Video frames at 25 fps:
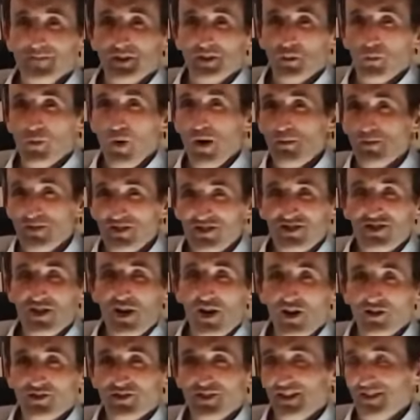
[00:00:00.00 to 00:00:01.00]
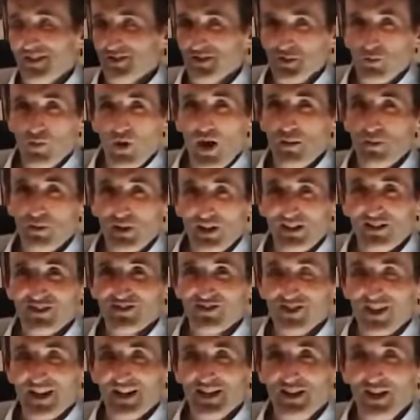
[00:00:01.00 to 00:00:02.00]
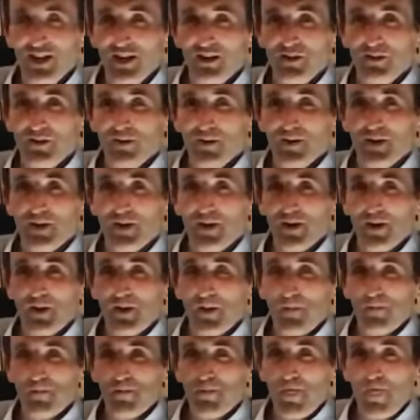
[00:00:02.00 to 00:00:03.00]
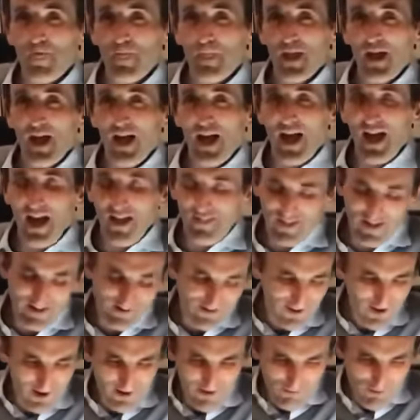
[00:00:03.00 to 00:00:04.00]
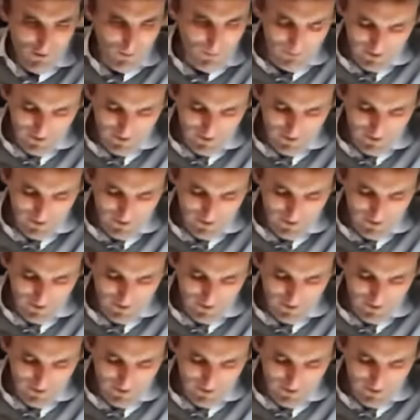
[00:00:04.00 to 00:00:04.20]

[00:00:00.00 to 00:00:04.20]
The way we started is the way we continue. And that's kind of what